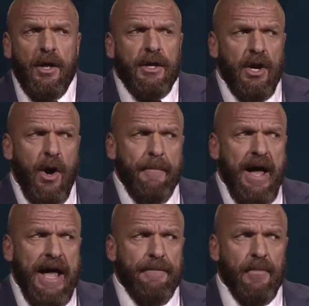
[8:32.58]
You know,
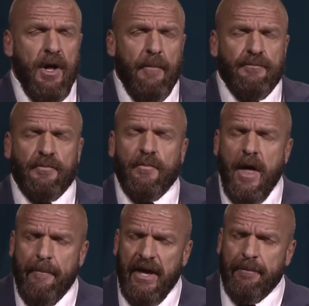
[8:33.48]
I'm
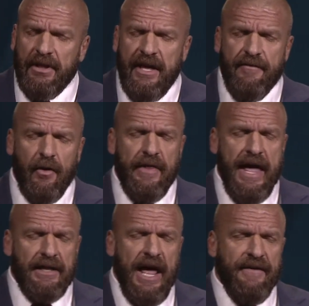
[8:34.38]
a big believer in
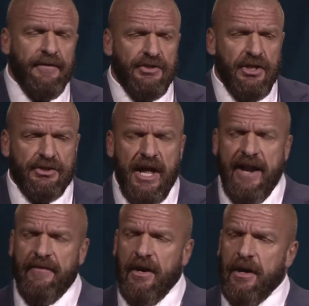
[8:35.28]
that life is just kind
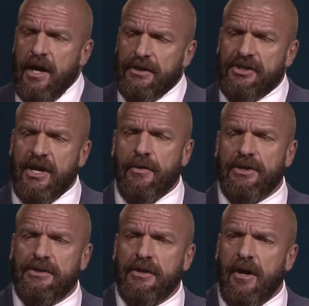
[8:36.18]
of a
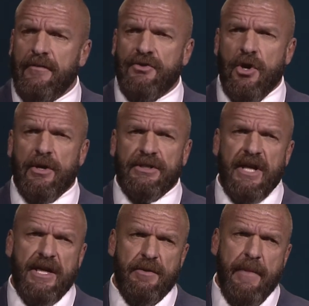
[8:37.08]
series of journeys
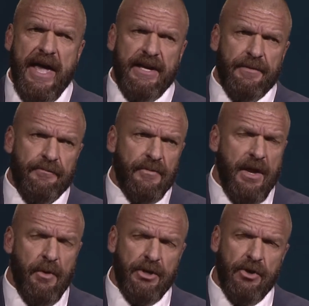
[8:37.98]
that you make.
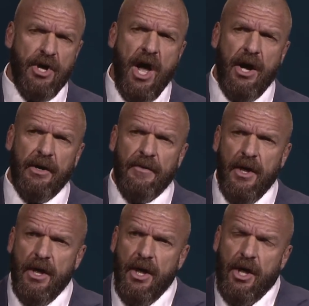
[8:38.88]
And when you're young,
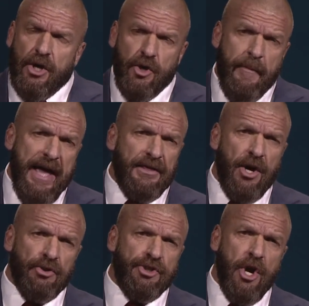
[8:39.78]
you make
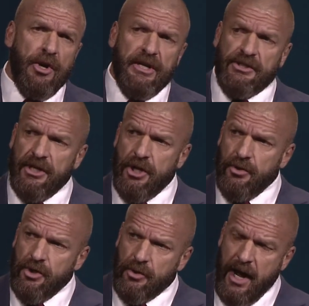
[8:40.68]
those journeys and you